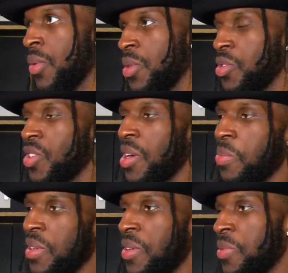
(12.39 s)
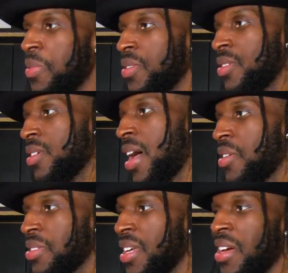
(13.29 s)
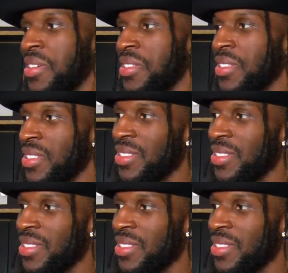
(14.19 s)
When you start playing for outsiders,